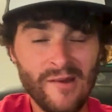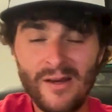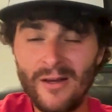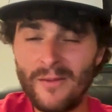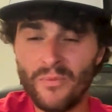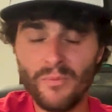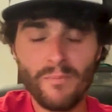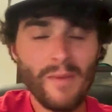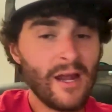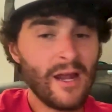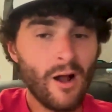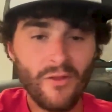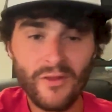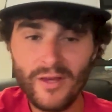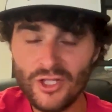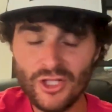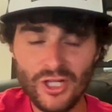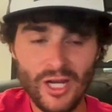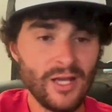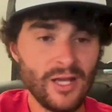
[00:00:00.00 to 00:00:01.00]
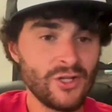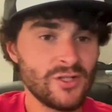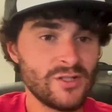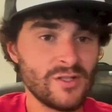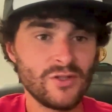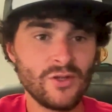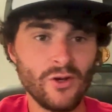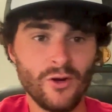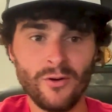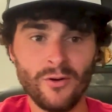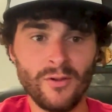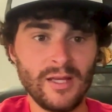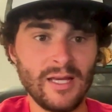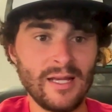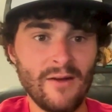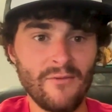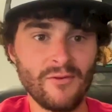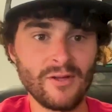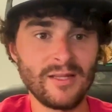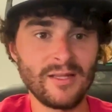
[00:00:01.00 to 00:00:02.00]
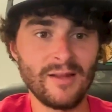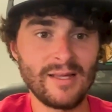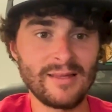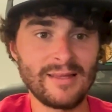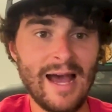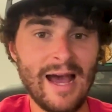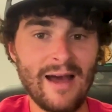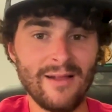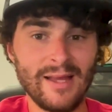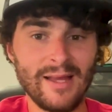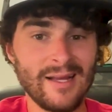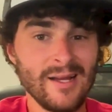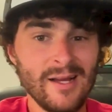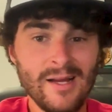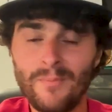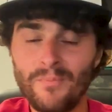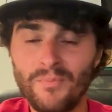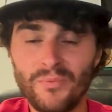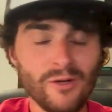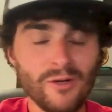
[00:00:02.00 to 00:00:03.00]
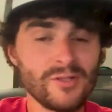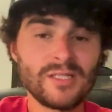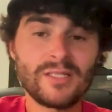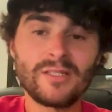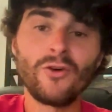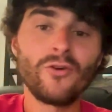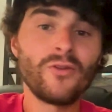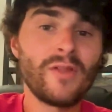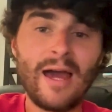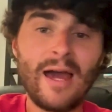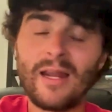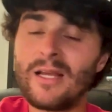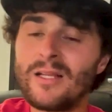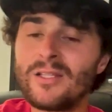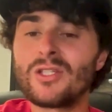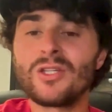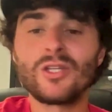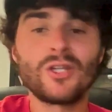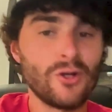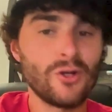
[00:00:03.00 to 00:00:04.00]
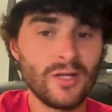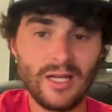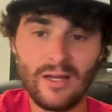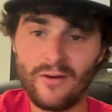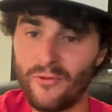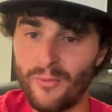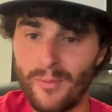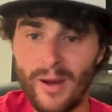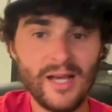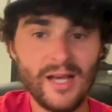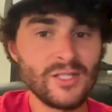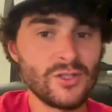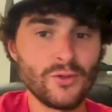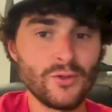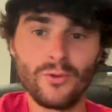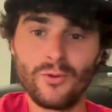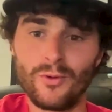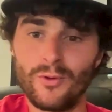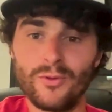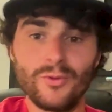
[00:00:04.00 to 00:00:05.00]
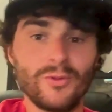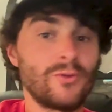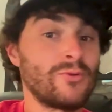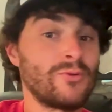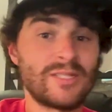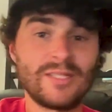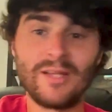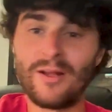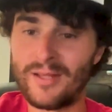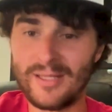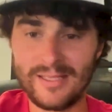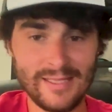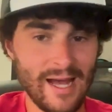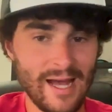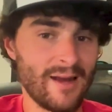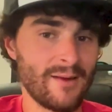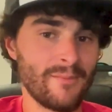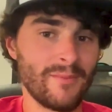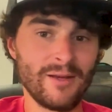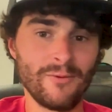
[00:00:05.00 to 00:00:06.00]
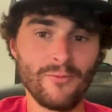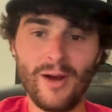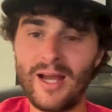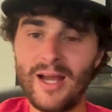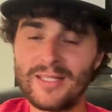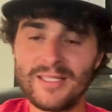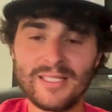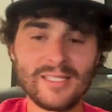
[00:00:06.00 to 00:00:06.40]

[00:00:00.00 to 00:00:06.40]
made all these changes internally and everything like that, like there's still that insecure kid from high school who's still inside of me, right?